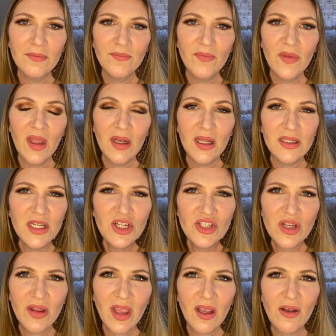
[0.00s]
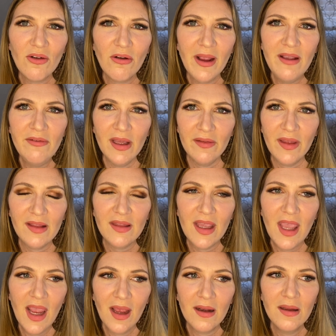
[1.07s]
an addiction, like a craving. Like they
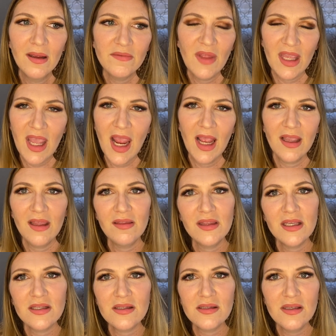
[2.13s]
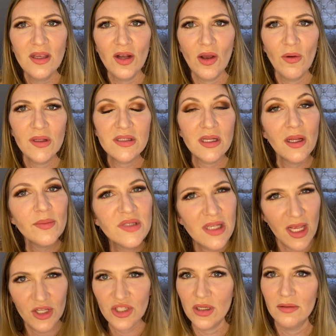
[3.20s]
can't get this, you know, it's an
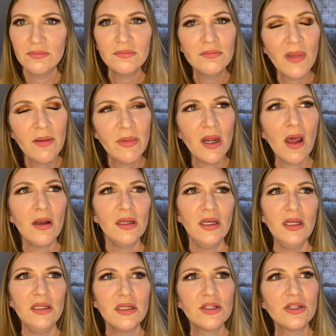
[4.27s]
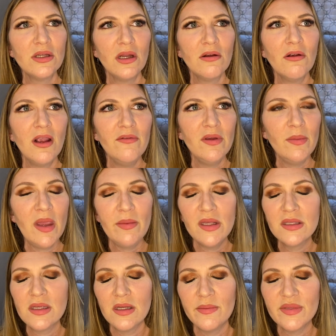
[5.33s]
obsession. Maybe not an addiction and craving, maybe
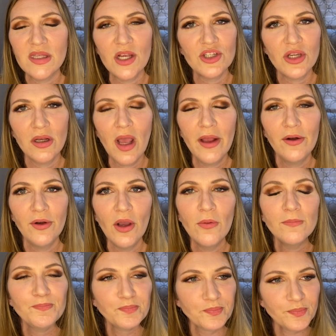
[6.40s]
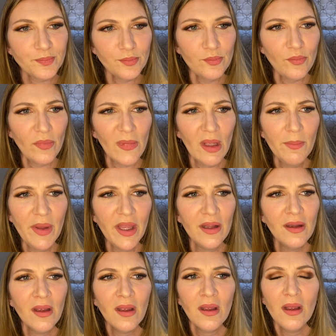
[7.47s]
it's an obsession. I don't know. But,
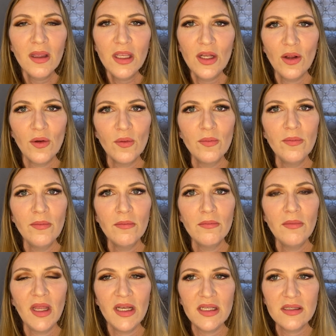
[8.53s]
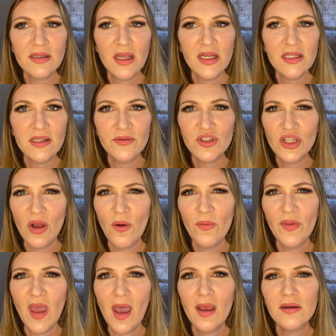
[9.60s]
you know, many studies have shown
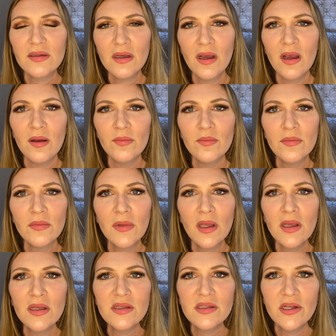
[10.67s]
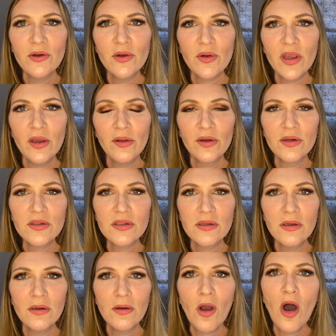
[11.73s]
that serial killers
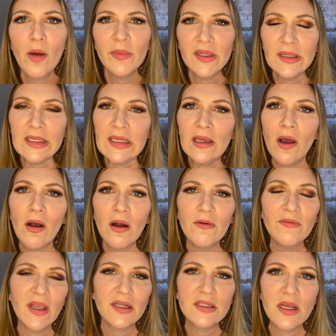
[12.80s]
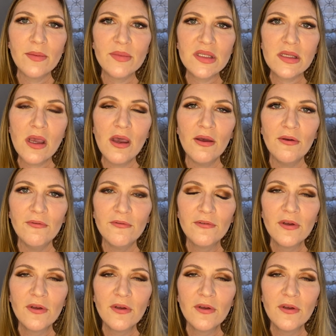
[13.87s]
commonly are victims of